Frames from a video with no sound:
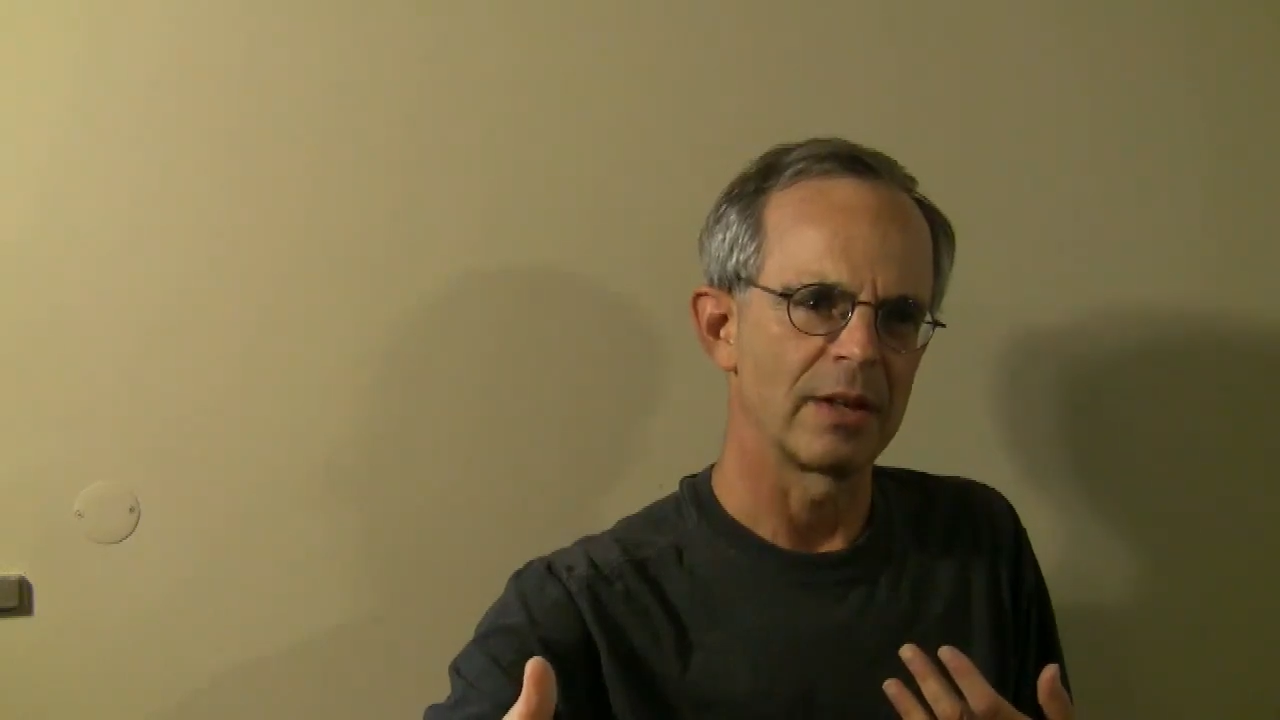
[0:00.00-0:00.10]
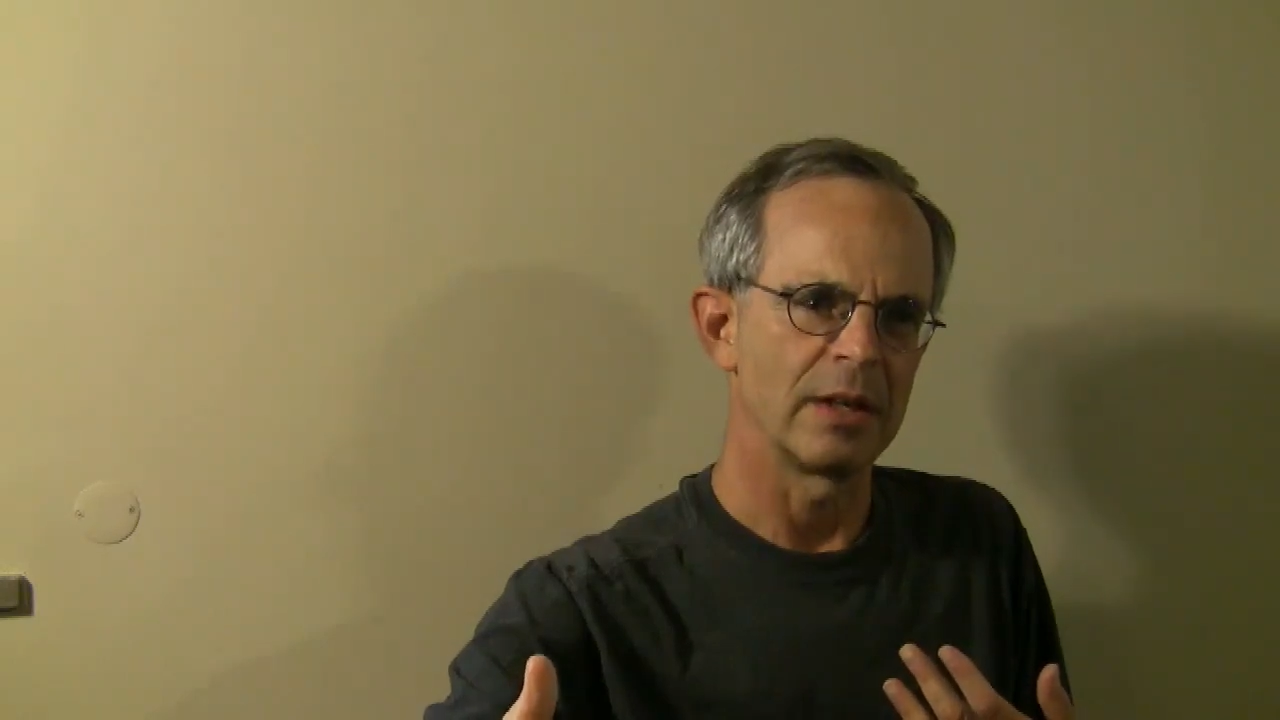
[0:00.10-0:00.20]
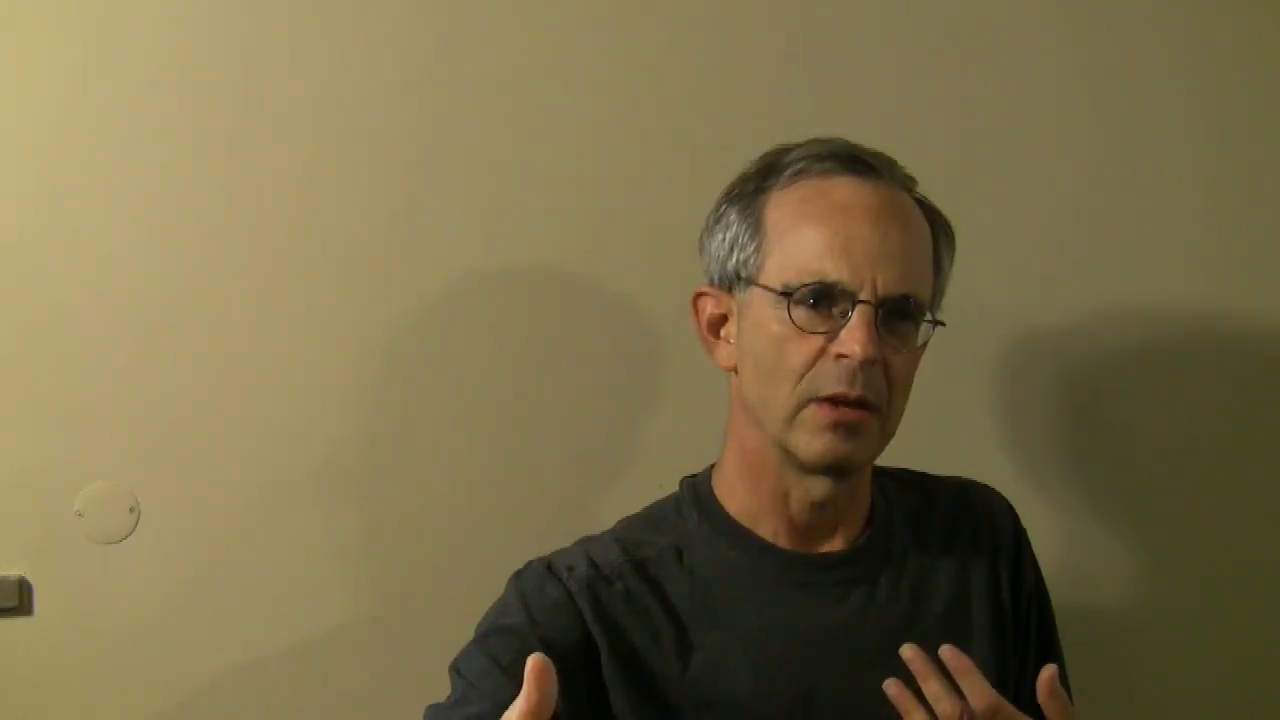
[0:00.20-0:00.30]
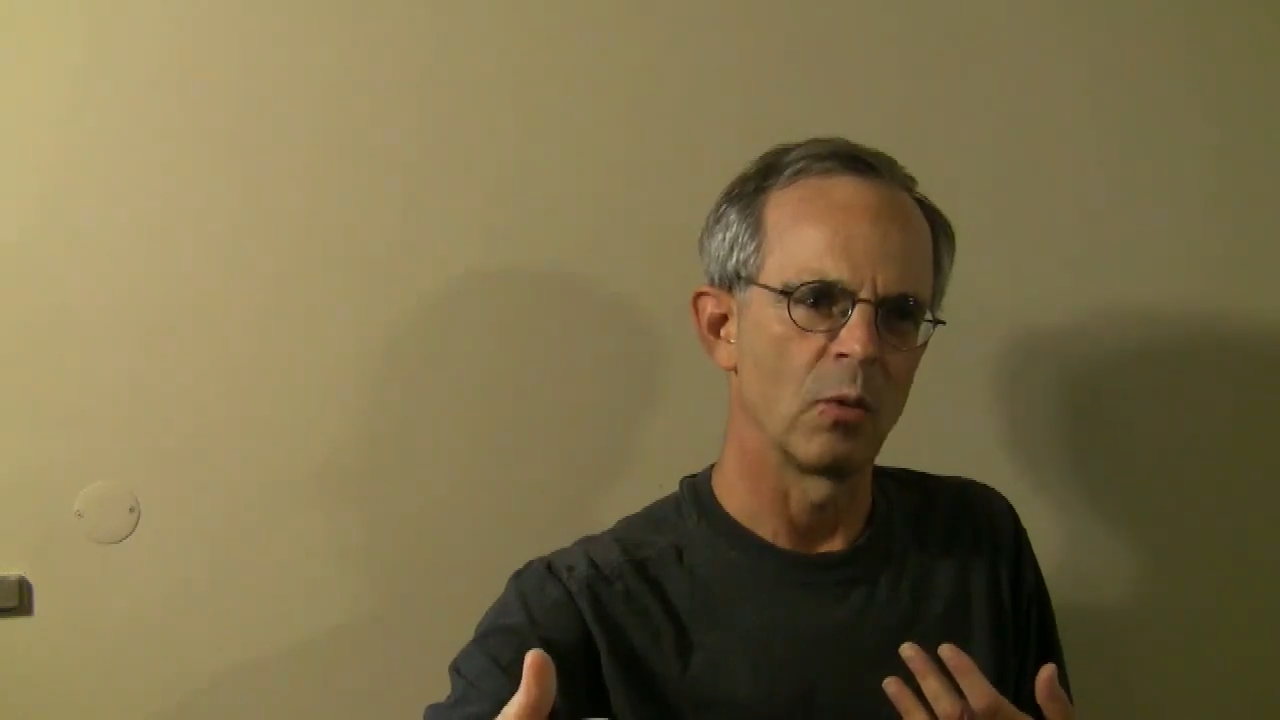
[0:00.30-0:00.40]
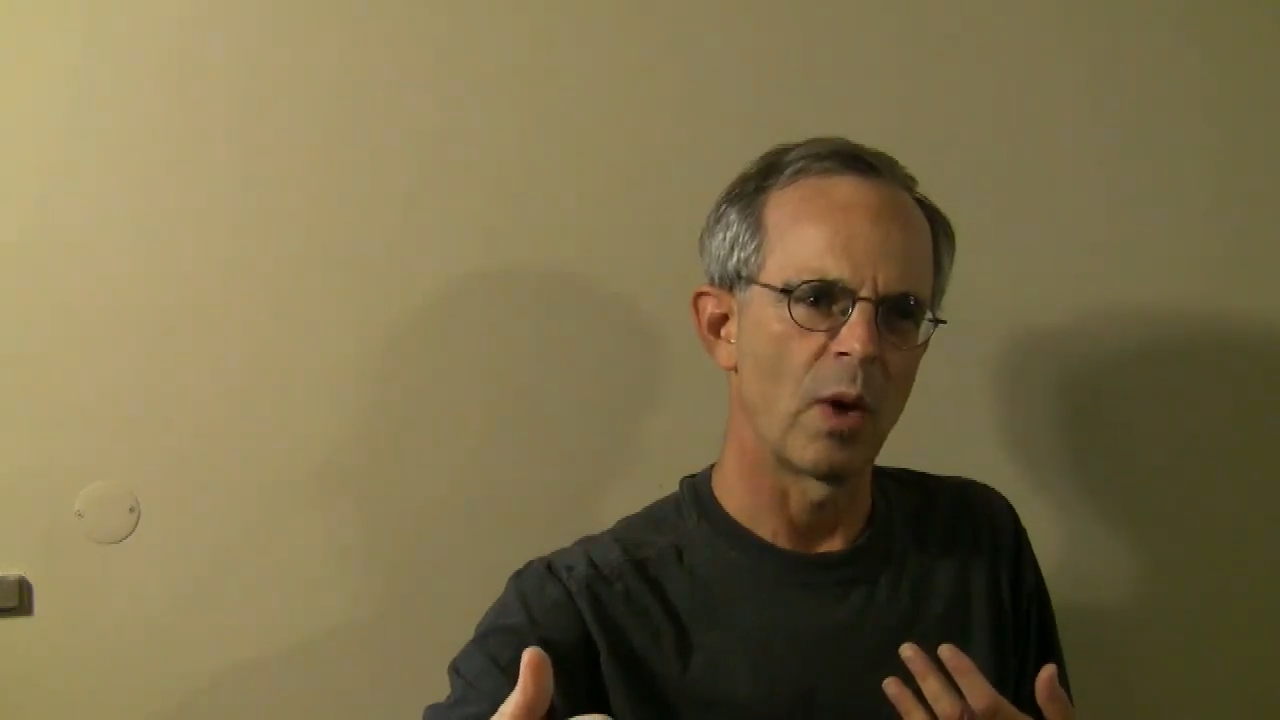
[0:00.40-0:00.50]

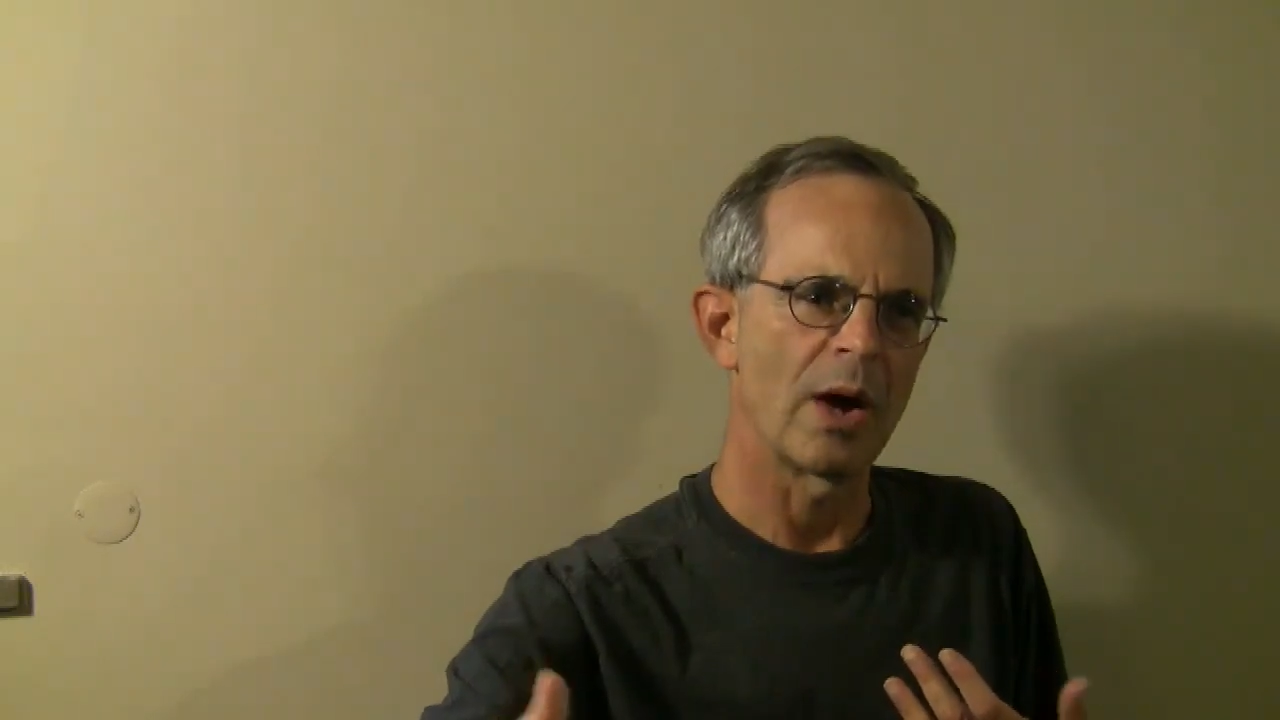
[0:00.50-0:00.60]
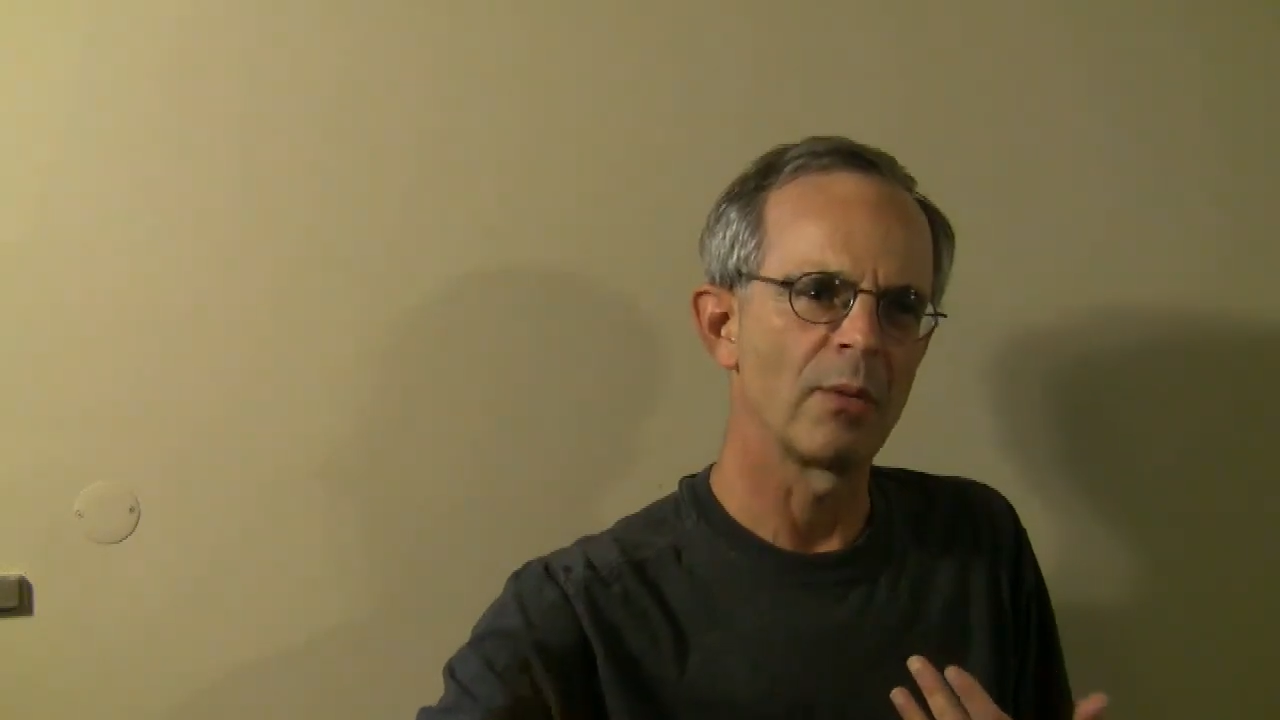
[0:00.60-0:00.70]
why